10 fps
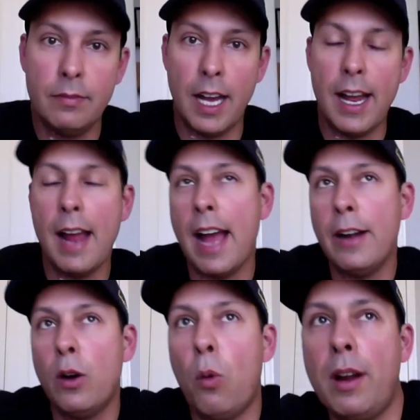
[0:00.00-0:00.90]
I
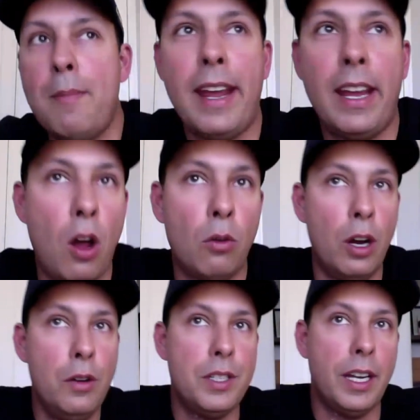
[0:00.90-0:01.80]
don't want to make it all
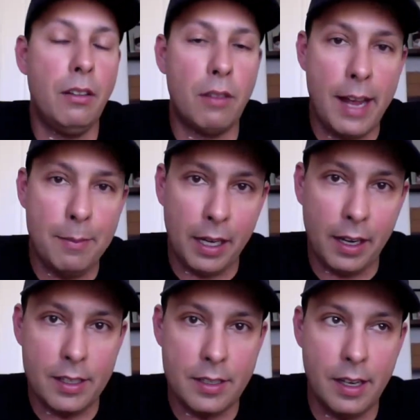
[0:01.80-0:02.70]
rosy, right?
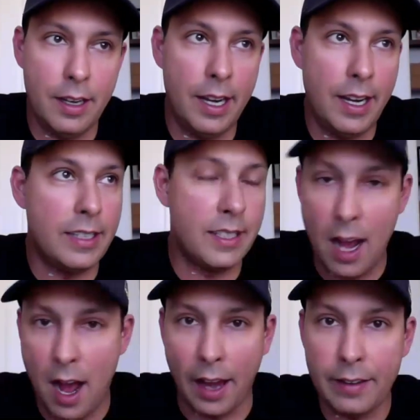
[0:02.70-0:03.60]
Because it's
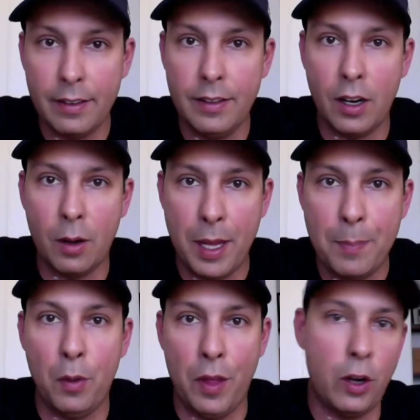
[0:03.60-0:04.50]
not. There are
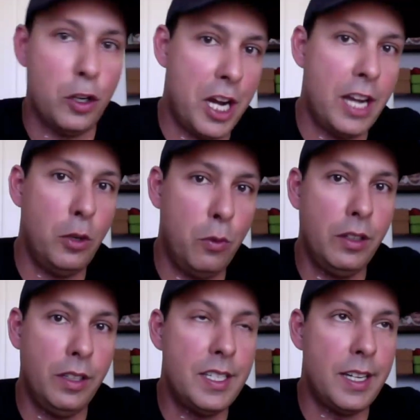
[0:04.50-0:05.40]
people that are
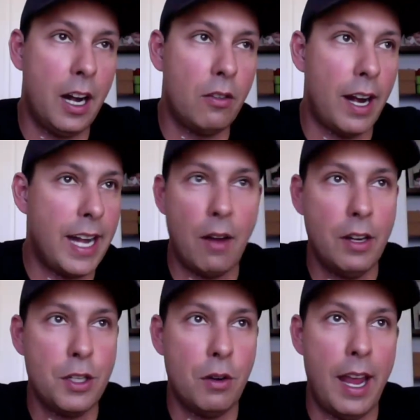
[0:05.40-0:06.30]
genuinely scared right now, and
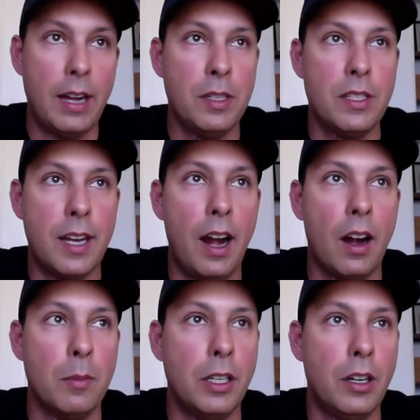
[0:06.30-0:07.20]
it's okay to be scared.
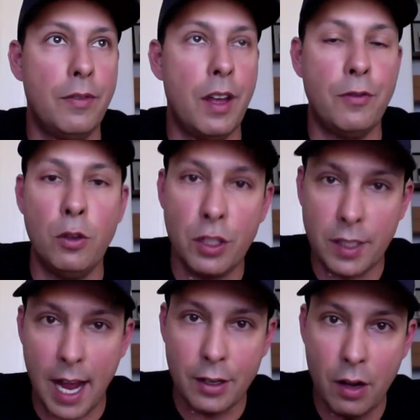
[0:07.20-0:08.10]
I mean, if you just
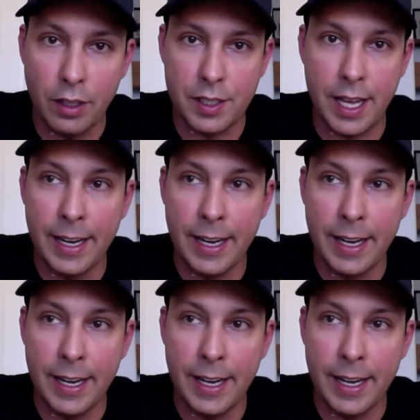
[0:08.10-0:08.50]
got notice that